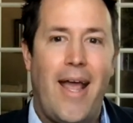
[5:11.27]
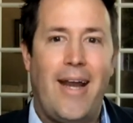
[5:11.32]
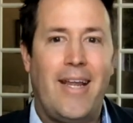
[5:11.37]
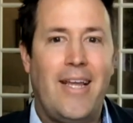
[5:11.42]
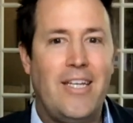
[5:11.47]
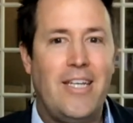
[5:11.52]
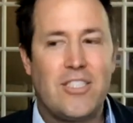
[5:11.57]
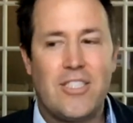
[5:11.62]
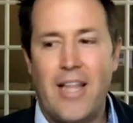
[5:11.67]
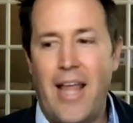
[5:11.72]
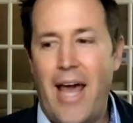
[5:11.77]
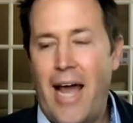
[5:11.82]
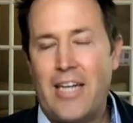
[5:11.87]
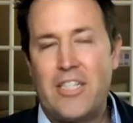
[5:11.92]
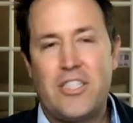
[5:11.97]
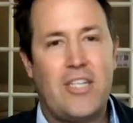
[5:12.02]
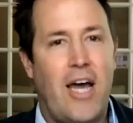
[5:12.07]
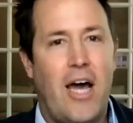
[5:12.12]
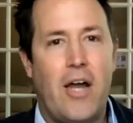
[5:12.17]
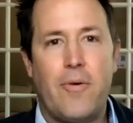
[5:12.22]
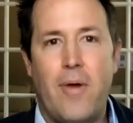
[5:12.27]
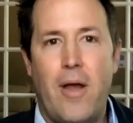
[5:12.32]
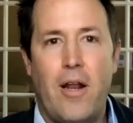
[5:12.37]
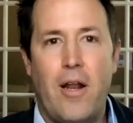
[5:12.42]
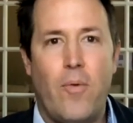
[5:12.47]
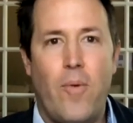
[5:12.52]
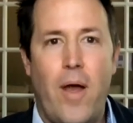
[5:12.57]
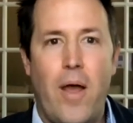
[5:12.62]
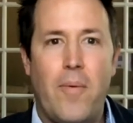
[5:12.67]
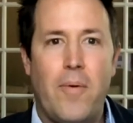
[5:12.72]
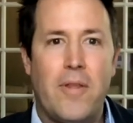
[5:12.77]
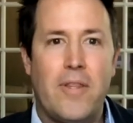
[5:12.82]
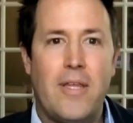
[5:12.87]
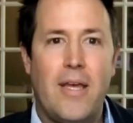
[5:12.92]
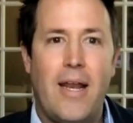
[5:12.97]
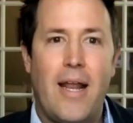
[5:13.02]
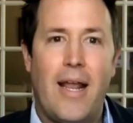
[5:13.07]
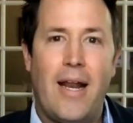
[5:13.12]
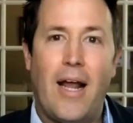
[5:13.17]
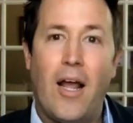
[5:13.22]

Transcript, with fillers: And he just latched on right away with it.